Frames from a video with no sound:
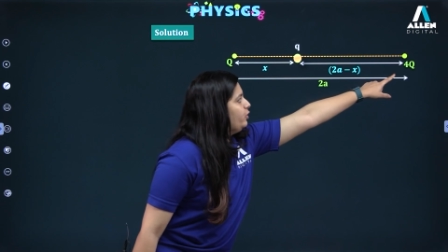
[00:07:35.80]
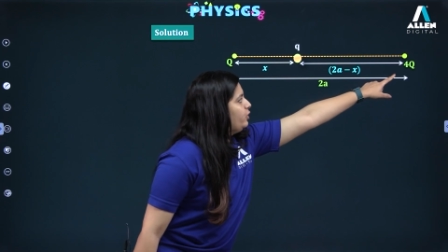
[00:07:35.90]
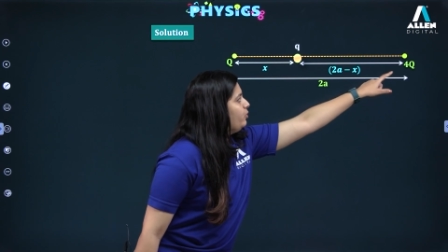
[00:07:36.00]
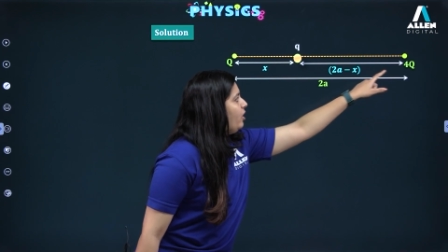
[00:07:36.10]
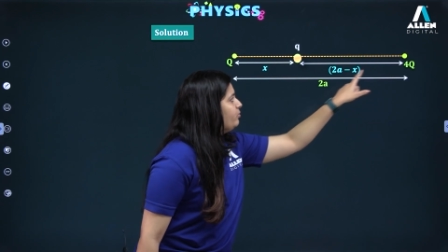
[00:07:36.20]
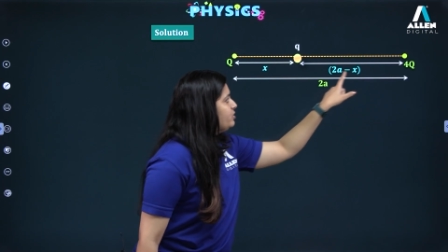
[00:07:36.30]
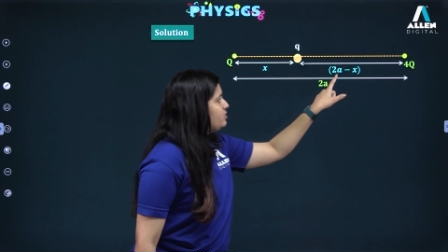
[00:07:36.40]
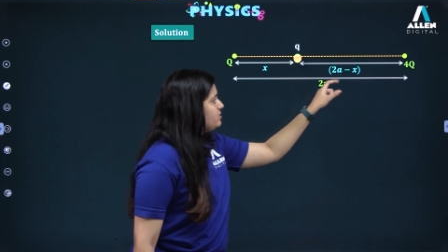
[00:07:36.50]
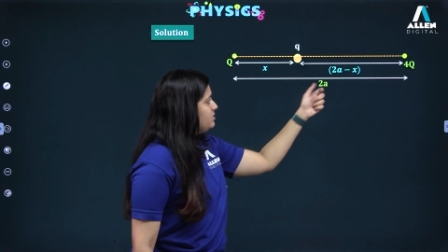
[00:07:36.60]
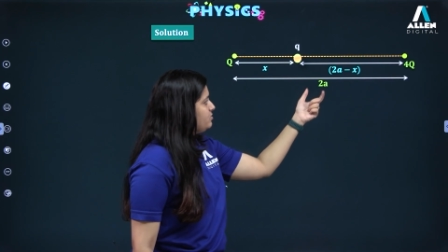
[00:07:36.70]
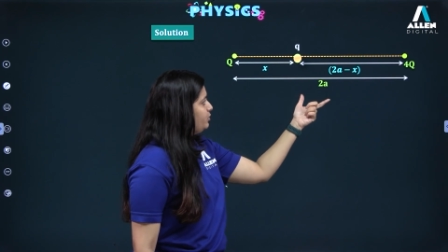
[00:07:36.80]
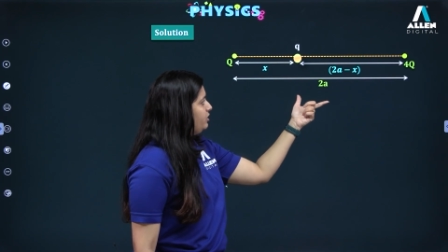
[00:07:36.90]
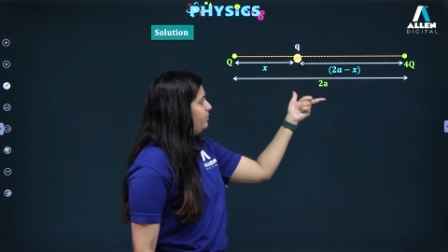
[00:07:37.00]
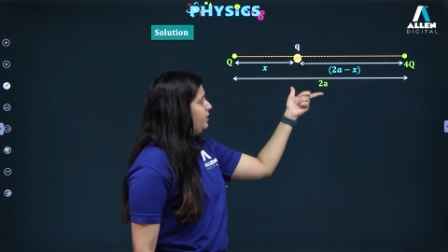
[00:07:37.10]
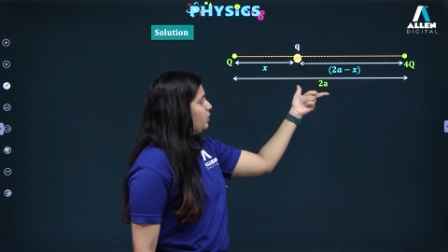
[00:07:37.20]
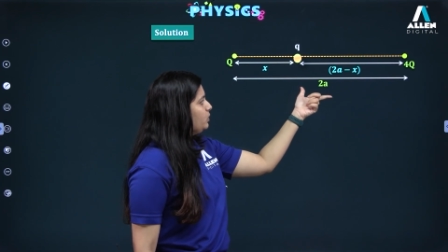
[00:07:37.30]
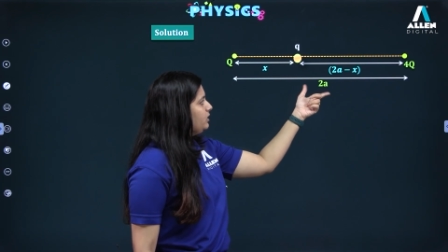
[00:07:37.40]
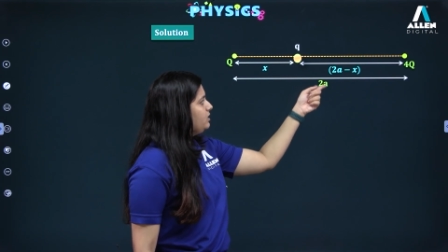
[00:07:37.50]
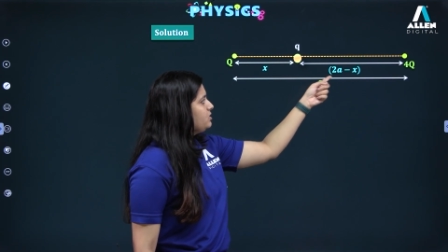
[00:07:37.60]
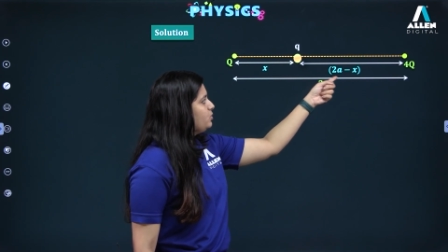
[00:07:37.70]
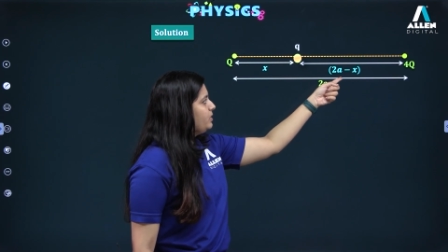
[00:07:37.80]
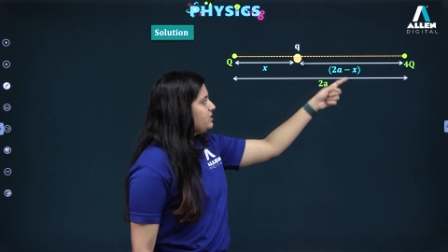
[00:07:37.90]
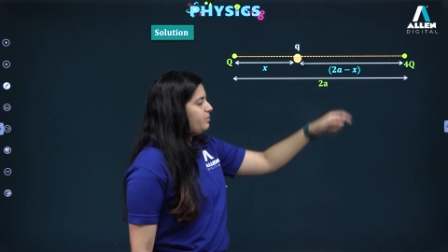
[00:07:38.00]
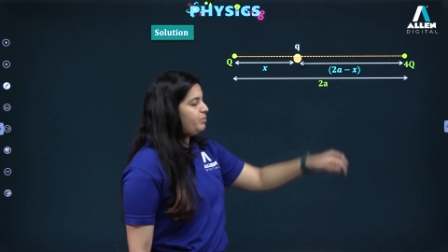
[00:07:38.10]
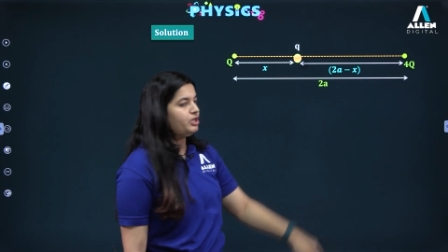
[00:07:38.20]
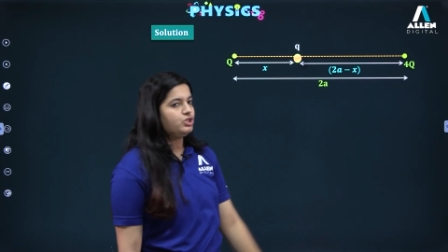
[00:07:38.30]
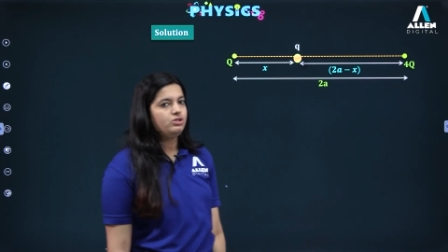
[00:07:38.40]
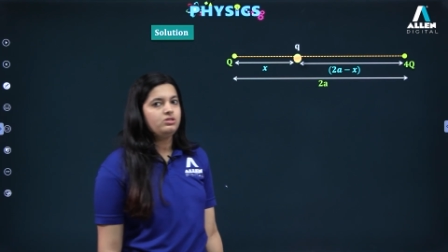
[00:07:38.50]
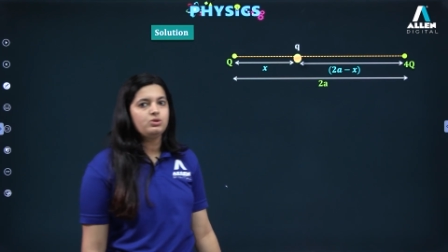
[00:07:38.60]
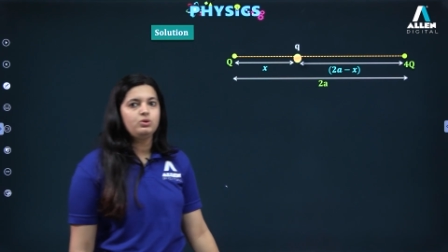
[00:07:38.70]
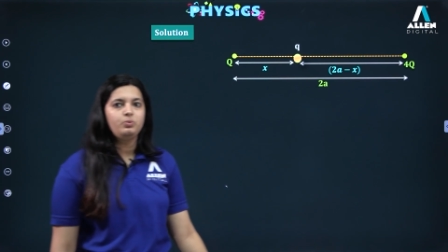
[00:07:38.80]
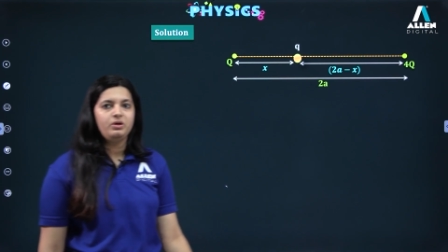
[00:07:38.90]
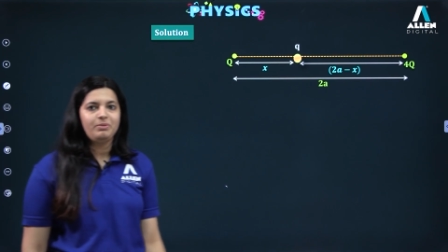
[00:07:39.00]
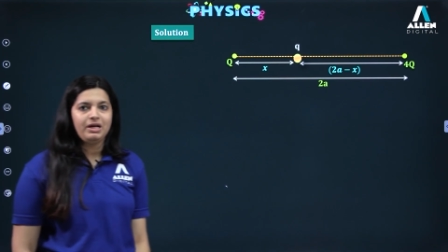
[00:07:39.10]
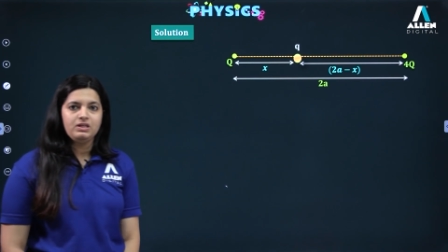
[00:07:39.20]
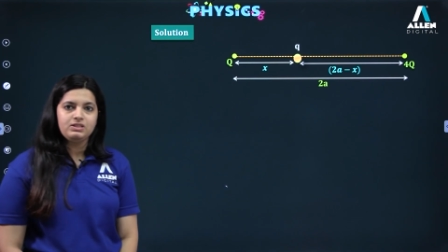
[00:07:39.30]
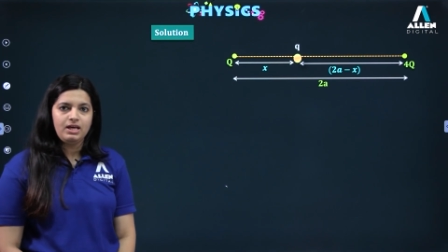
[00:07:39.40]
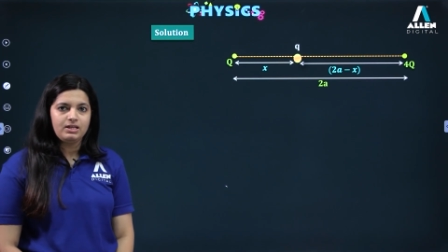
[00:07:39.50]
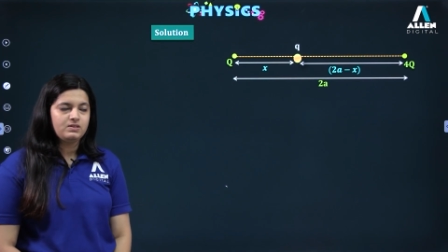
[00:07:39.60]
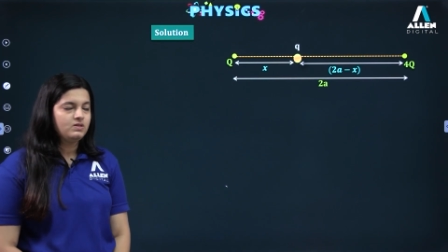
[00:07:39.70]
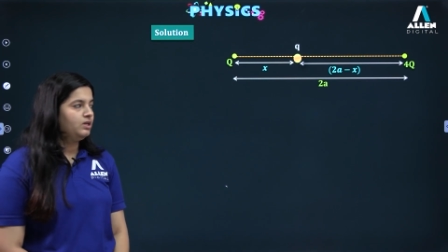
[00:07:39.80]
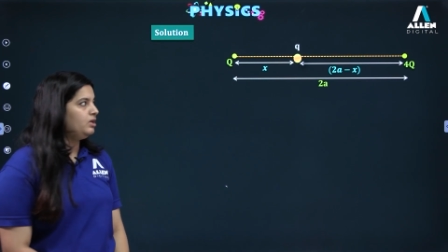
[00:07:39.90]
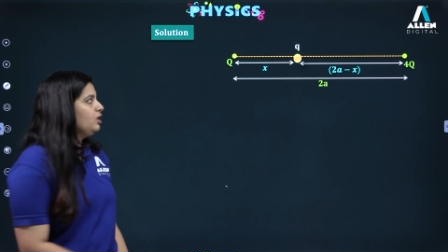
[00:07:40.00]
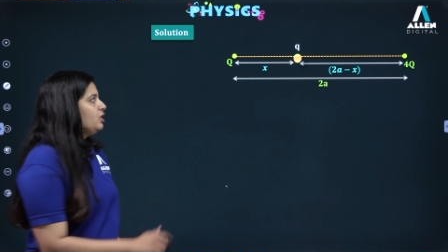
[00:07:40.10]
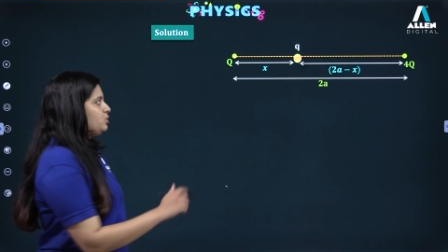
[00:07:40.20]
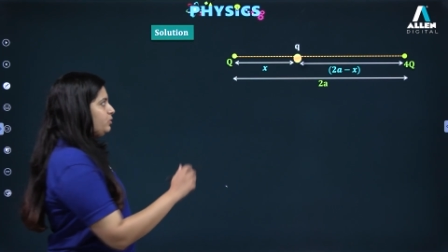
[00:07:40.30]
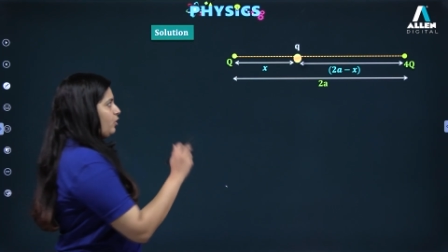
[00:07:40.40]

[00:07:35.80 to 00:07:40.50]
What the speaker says: 4Q, how much distance would it be? Total is 2a separation, so 2a minus x. So